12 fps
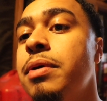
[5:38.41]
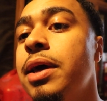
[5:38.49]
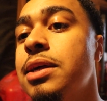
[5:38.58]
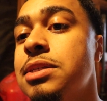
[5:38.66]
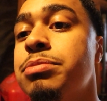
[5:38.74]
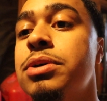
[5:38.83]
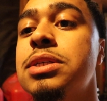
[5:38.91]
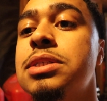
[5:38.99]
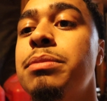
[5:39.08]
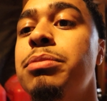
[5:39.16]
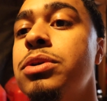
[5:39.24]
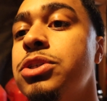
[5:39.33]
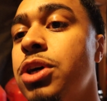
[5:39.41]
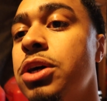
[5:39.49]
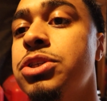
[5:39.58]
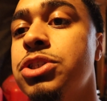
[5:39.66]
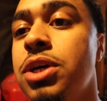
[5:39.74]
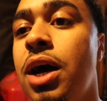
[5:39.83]
And it's pretty simple to
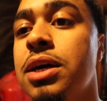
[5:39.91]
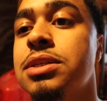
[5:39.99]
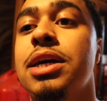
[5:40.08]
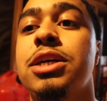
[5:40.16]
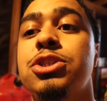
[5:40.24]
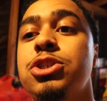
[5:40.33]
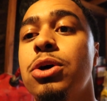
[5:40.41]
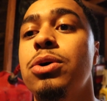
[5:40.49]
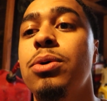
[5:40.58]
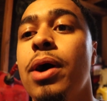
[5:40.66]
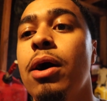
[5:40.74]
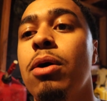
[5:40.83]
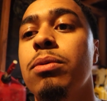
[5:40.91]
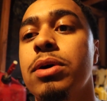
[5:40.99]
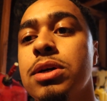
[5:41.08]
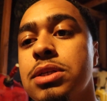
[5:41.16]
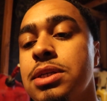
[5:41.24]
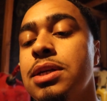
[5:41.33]
charge the shocks. I can show you how it
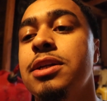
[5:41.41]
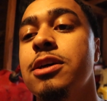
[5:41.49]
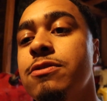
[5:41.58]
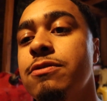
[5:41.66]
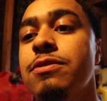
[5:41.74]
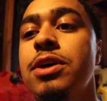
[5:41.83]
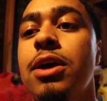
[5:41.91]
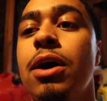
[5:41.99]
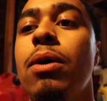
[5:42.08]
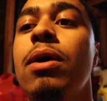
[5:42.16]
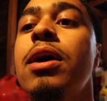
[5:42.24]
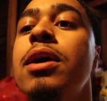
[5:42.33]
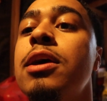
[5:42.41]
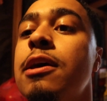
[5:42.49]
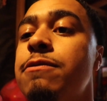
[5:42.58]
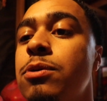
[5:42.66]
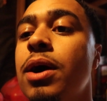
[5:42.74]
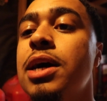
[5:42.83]
works in a different video
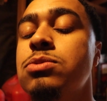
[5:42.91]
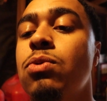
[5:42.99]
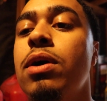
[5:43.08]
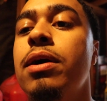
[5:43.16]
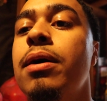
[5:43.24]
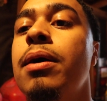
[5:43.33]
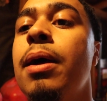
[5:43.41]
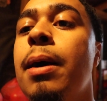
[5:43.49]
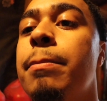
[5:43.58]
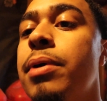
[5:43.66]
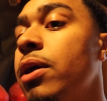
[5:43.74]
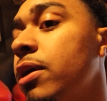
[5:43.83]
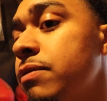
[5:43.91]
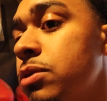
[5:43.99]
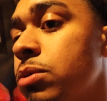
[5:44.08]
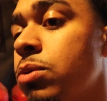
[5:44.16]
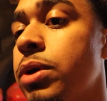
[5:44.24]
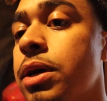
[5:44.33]
if you guys want, but I'll give
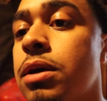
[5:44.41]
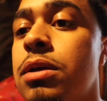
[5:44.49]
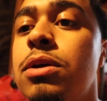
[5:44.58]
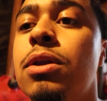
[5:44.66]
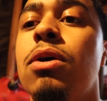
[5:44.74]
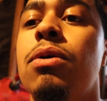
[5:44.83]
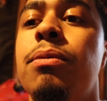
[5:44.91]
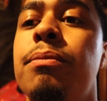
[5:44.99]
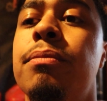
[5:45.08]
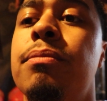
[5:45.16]
you a quick, you know,